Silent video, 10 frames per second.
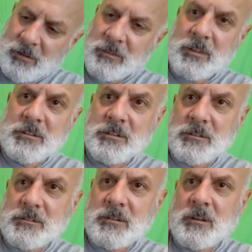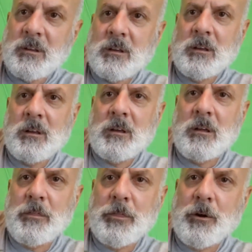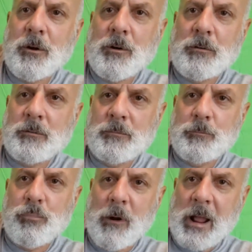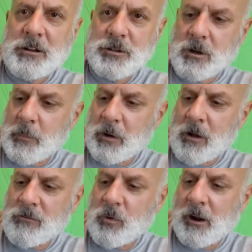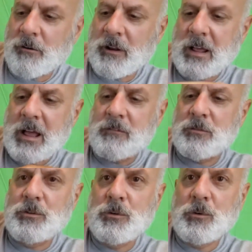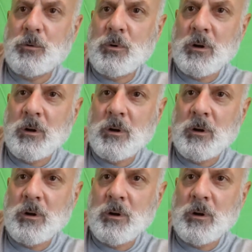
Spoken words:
This is a third branch coming off where I already have two.